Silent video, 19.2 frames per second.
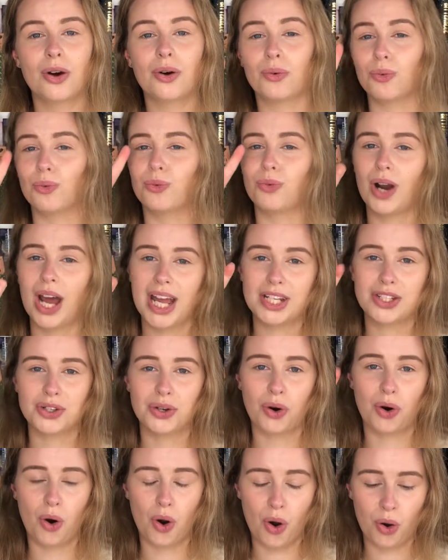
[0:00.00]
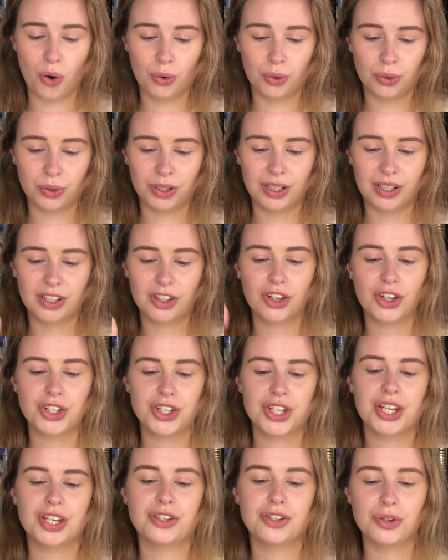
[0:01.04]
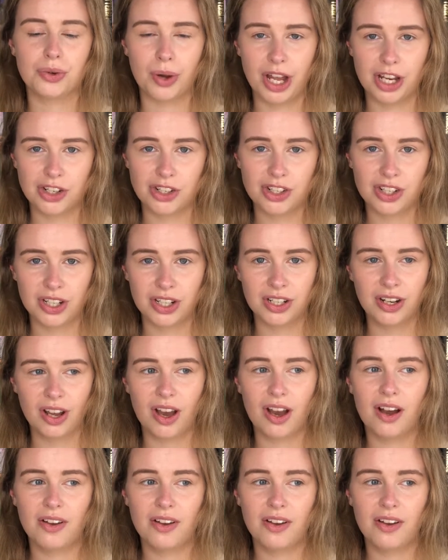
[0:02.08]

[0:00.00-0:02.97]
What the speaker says: write your own continuation